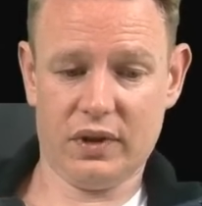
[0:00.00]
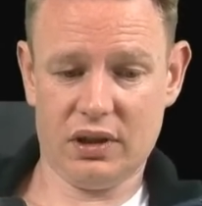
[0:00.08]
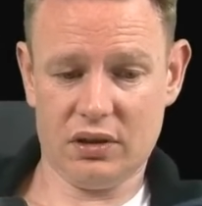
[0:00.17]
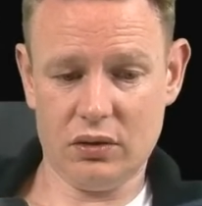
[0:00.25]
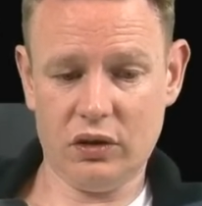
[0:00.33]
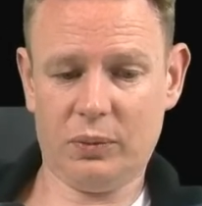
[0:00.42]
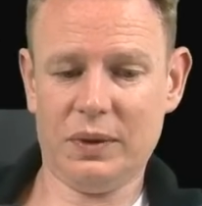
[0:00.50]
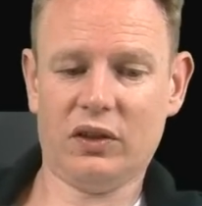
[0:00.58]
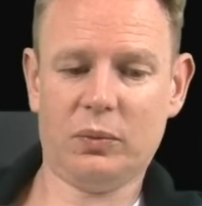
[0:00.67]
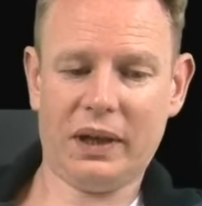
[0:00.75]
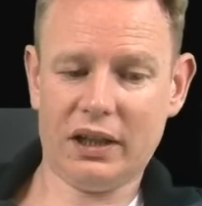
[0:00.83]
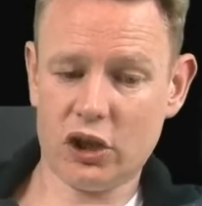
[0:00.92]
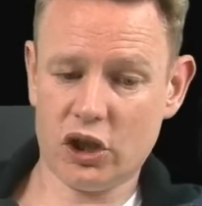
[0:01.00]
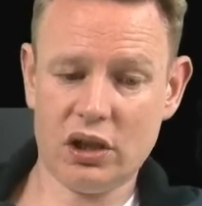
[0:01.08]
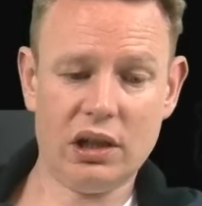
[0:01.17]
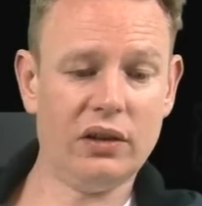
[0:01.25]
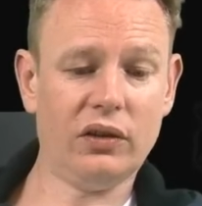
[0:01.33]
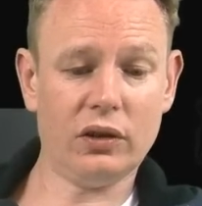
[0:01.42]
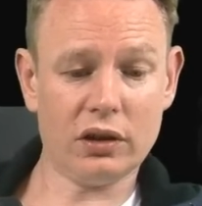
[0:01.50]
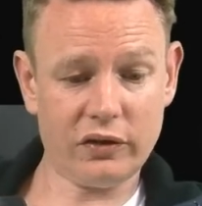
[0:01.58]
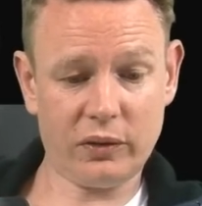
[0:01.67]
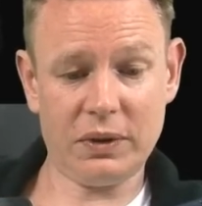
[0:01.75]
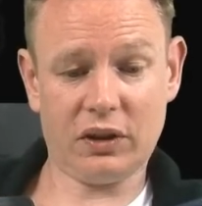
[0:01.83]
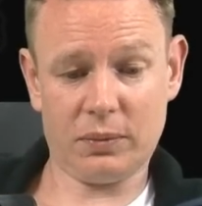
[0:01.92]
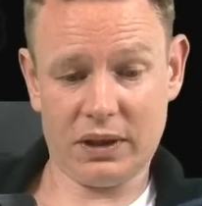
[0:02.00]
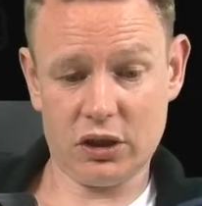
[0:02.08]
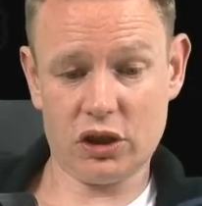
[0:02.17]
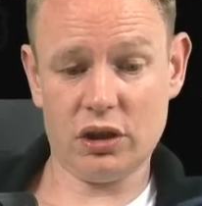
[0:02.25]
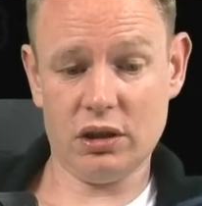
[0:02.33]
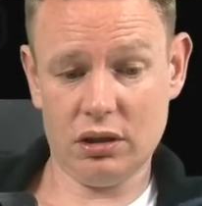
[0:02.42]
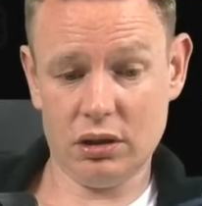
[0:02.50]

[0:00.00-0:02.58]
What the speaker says: Do you speak Spanish? I sort of speak Spanish here.